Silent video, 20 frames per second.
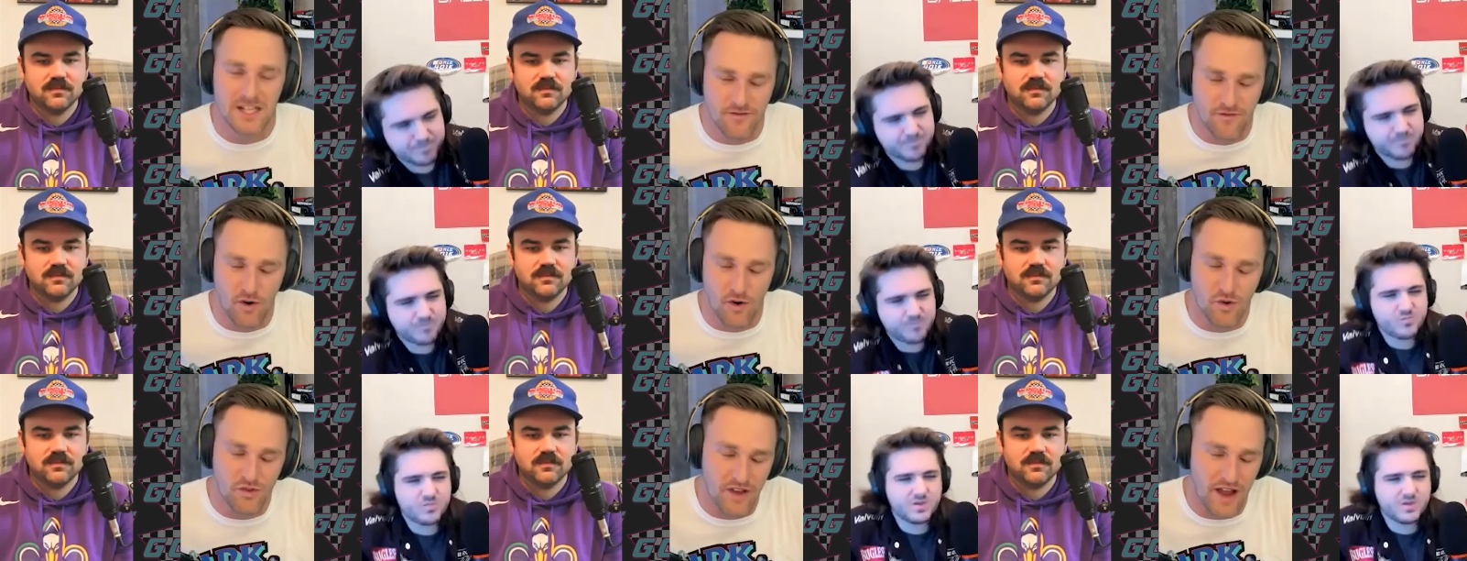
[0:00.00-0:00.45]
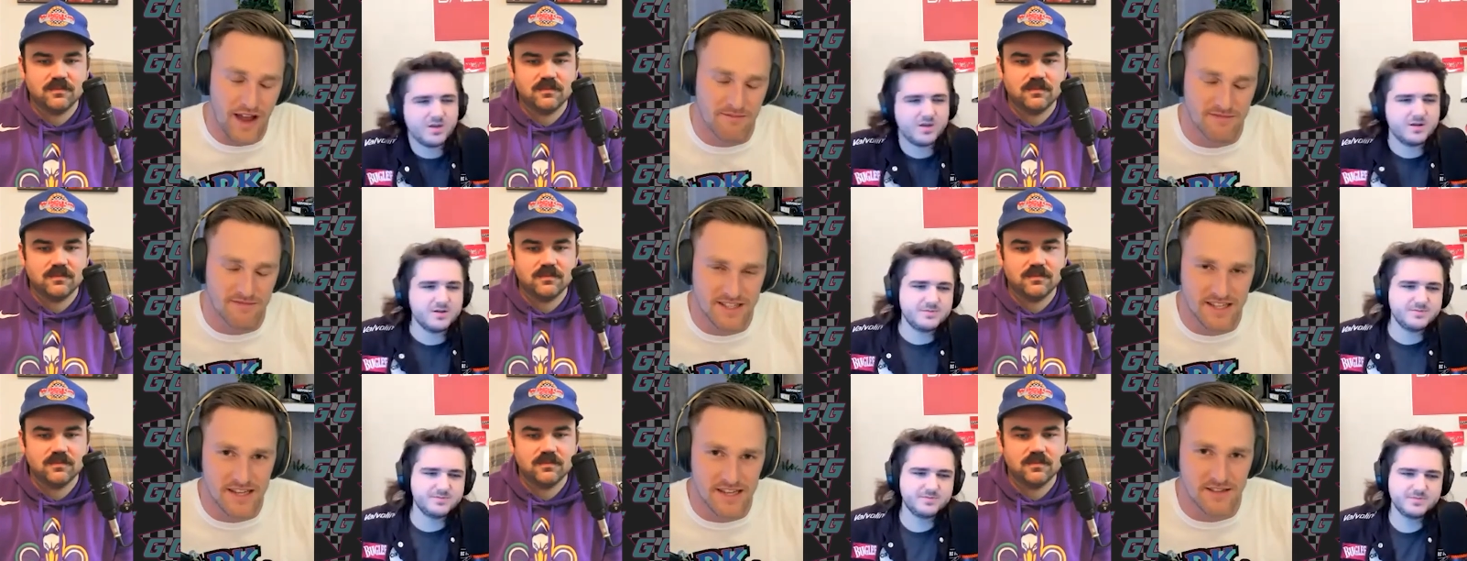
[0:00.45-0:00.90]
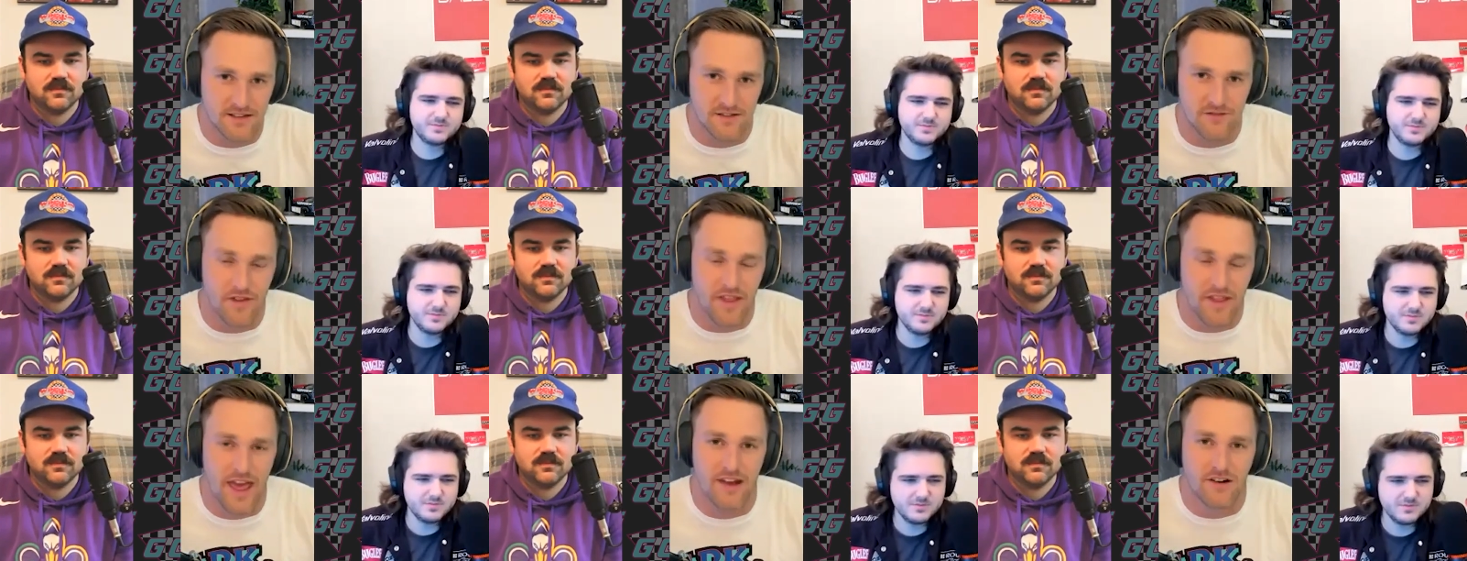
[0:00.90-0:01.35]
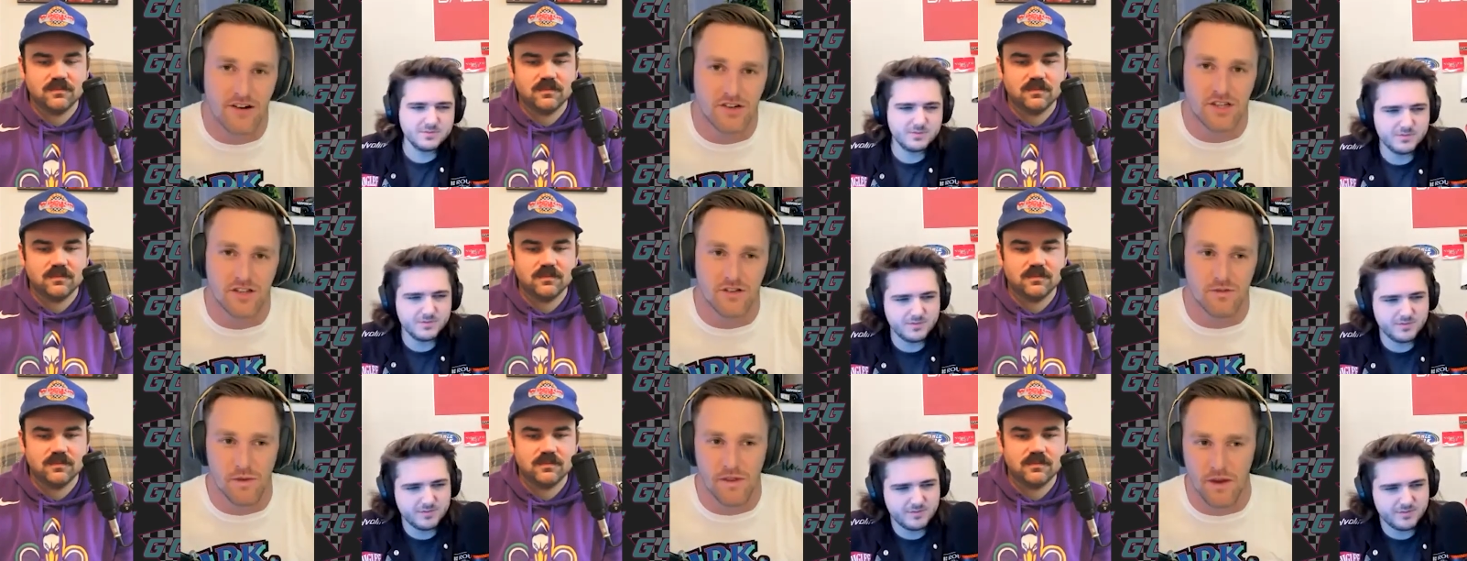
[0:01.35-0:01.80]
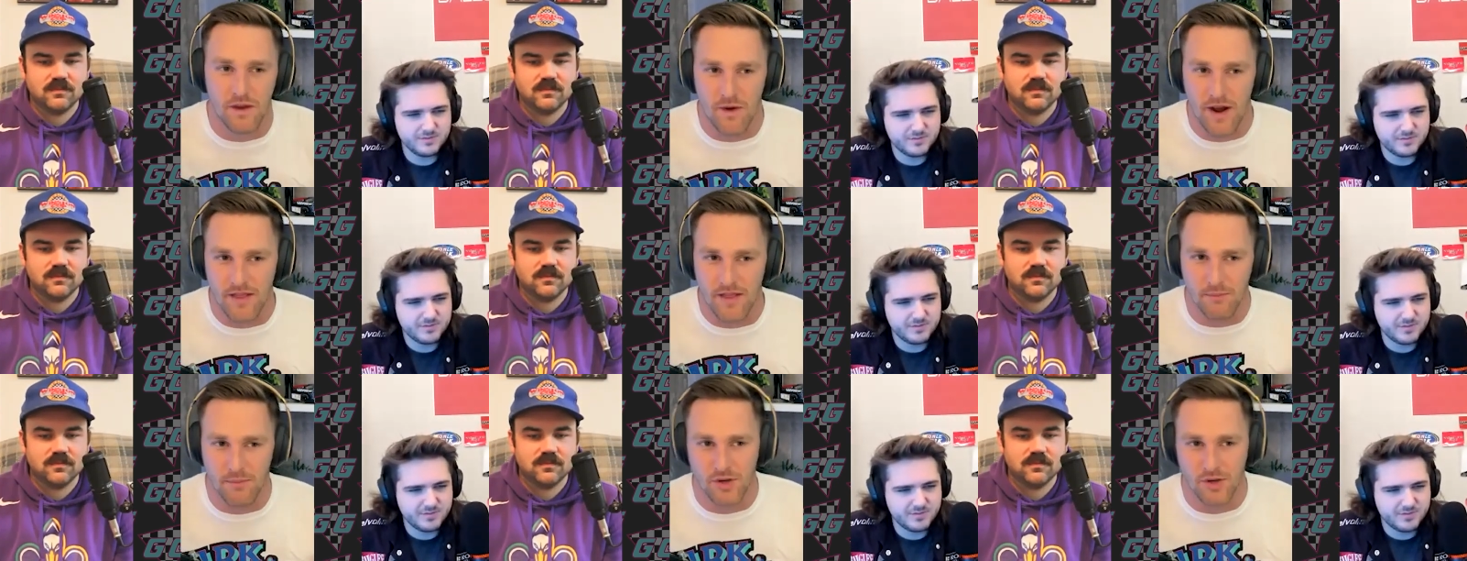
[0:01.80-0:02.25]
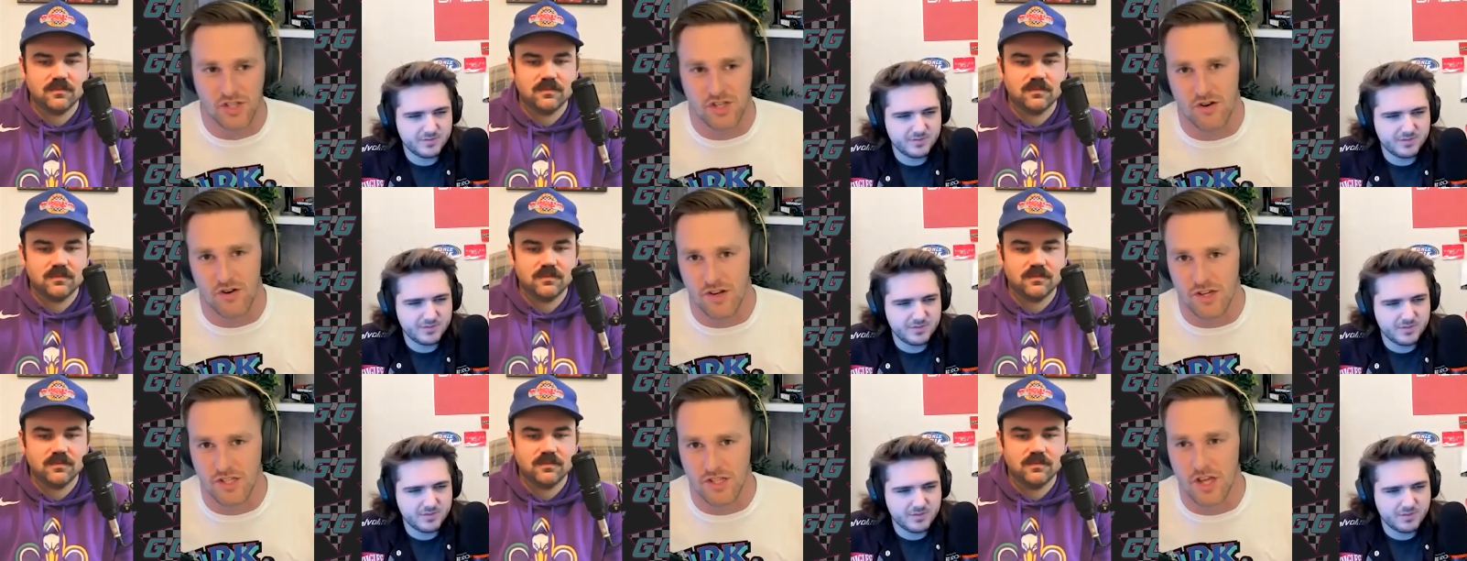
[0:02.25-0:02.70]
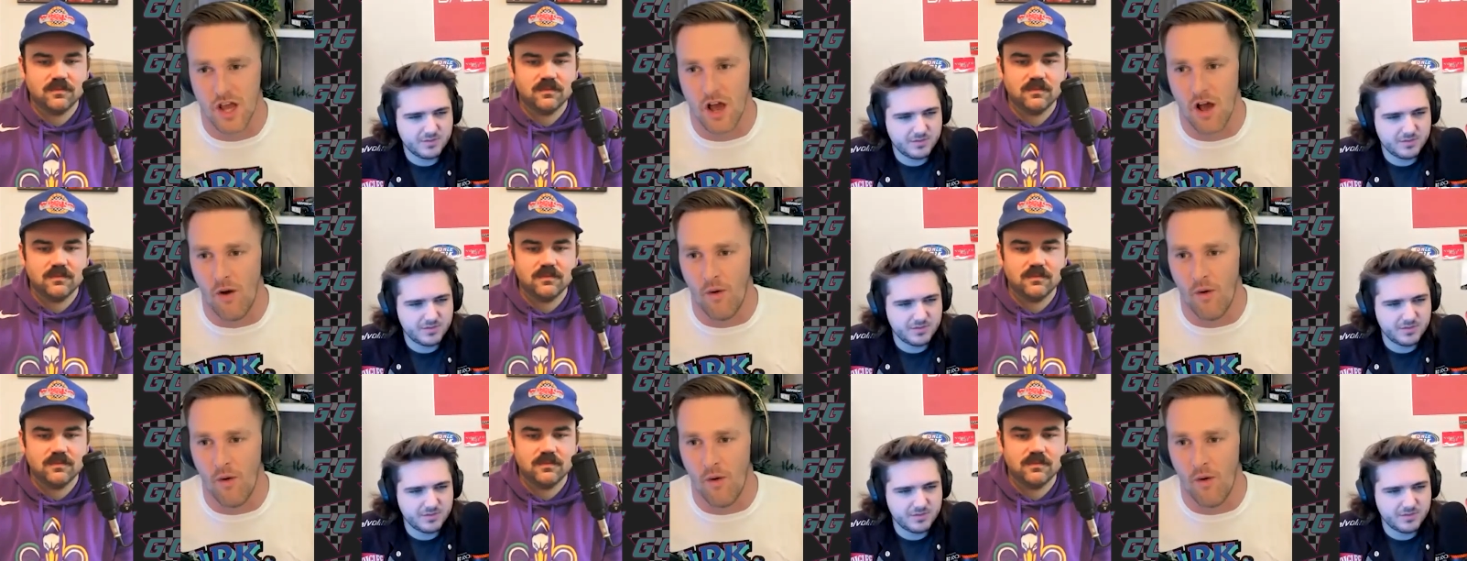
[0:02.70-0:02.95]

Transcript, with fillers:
Speaker 1: full time season for the Hendersons when they ran the Busch Series. So